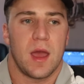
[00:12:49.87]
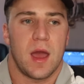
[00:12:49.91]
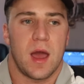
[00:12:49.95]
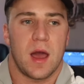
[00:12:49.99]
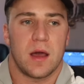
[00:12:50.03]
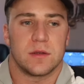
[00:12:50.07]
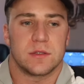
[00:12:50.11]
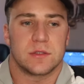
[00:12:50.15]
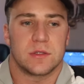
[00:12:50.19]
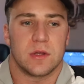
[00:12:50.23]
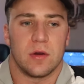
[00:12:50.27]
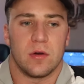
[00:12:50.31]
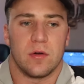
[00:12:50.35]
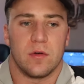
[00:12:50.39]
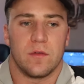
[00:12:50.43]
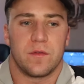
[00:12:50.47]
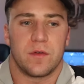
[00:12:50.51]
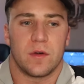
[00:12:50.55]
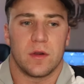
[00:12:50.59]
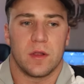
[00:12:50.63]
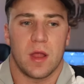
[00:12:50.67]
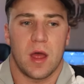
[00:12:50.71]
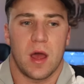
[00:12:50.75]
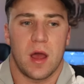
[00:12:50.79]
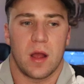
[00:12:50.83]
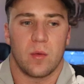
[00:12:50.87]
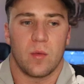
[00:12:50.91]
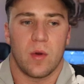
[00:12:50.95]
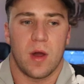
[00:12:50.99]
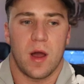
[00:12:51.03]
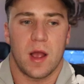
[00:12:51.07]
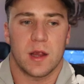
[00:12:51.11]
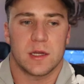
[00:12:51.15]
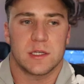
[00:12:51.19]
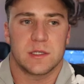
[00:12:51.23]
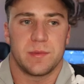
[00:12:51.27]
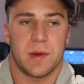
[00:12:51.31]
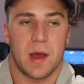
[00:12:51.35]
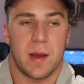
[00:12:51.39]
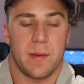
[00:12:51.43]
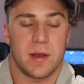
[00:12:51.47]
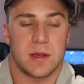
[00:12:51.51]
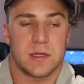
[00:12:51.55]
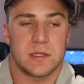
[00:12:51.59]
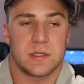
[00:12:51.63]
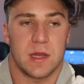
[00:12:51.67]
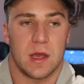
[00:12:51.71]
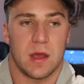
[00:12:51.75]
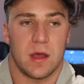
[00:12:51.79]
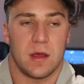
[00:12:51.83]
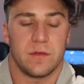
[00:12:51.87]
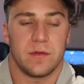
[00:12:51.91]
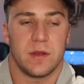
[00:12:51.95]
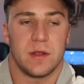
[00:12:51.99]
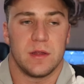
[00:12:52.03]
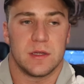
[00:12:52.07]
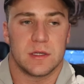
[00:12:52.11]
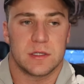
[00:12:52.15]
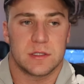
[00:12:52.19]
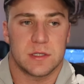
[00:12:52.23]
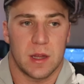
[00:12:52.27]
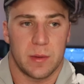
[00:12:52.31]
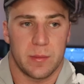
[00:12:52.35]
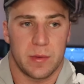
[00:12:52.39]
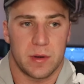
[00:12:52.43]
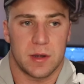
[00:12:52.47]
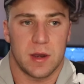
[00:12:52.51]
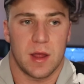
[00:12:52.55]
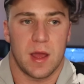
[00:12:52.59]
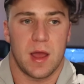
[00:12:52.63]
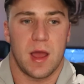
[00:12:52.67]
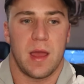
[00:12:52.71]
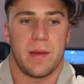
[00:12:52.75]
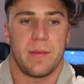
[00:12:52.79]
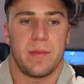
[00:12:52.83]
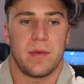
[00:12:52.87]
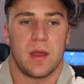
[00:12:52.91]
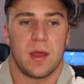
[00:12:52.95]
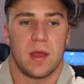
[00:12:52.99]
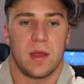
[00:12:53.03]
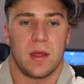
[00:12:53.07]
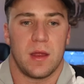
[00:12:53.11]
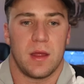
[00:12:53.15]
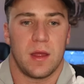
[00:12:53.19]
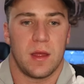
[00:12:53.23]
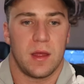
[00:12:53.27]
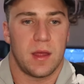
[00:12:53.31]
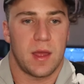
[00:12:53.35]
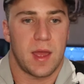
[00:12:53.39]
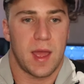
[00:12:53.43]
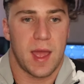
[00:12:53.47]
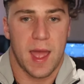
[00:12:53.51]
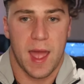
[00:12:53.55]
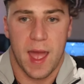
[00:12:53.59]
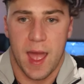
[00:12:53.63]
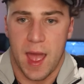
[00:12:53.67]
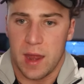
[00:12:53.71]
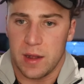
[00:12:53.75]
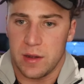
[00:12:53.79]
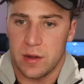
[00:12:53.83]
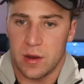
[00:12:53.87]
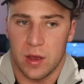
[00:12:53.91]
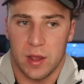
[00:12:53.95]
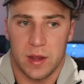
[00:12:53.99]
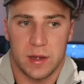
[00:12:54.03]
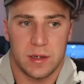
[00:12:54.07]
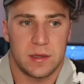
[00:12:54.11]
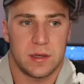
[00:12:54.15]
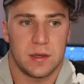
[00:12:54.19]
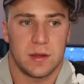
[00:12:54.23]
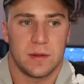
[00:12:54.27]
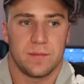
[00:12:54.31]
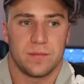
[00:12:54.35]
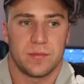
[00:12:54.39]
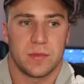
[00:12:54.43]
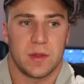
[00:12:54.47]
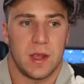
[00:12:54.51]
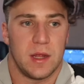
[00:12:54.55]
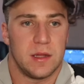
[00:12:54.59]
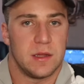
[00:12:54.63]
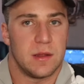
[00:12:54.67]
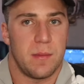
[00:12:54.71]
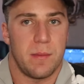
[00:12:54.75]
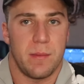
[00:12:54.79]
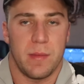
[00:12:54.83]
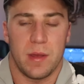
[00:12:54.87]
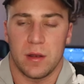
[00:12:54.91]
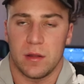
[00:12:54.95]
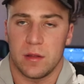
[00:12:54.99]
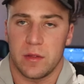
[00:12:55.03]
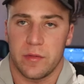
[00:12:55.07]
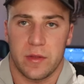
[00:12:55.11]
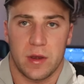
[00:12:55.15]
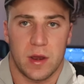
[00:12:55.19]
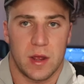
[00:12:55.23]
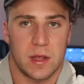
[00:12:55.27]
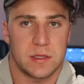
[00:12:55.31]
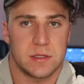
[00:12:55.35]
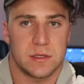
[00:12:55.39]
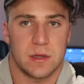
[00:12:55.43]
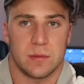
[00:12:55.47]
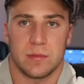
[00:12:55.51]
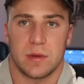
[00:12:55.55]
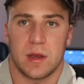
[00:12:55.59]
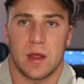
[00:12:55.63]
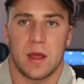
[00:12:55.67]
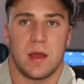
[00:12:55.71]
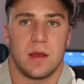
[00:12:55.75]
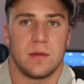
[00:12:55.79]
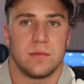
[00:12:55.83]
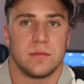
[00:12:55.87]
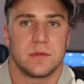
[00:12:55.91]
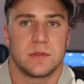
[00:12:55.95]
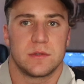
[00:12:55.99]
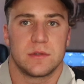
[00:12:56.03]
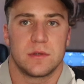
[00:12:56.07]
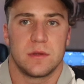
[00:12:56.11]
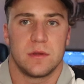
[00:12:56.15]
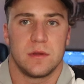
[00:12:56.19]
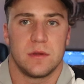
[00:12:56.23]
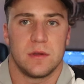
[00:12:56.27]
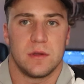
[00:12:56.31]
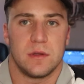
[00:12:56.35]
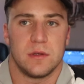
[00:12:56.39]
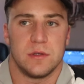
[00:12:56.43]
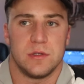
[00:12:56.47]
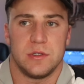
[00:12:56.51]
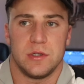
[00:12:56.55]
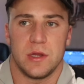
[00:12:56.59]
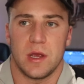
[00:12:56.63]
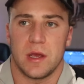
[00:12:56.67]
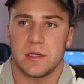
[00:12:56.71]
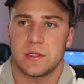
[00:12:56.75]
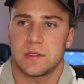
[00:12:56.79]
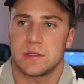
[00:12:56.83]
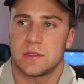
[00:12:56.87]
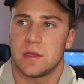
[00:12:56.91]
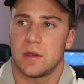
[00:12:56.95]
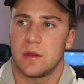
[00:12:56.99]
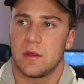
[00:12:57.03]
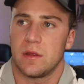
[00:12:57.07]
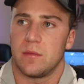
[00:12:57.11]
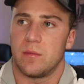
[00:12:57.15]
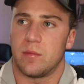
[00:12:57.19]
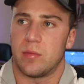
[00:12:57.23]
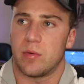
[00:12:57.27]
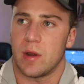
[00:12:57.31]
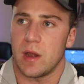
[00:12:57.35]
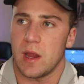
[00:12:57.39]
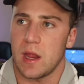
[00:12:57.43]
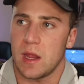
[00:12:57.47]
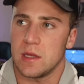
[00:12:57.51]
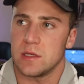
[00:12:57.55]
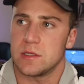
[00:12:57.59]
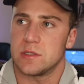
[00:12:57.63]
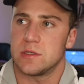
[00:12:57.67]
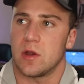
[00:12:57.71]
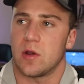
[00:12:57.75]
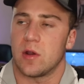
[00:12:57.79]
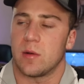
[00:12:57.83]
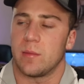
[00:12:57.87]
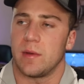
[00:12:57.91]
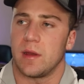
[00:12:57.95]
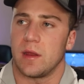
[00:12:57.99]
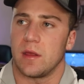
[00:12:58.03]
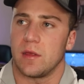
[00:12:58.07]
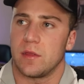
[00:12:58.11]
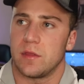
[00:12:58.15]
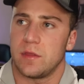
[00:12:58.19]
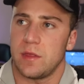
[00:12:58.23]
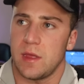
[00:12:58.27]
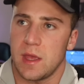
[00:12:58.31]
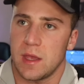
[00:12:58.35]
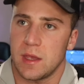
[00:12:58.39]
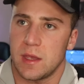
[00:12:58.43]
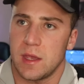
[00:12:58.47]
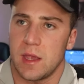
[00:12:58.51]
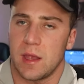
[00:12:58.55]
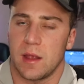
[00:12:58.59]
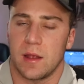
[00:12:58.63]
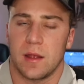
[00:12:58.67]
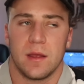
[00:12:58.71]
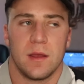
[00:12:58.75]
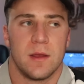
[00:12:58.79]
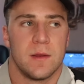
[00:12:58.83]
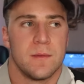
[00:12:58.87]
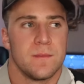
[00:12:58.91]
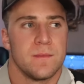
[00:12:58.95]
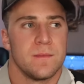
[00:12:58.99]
I was going for long walks by myself in the summertime at night, in the middle of the night sometimes, just brainstorming, thinking,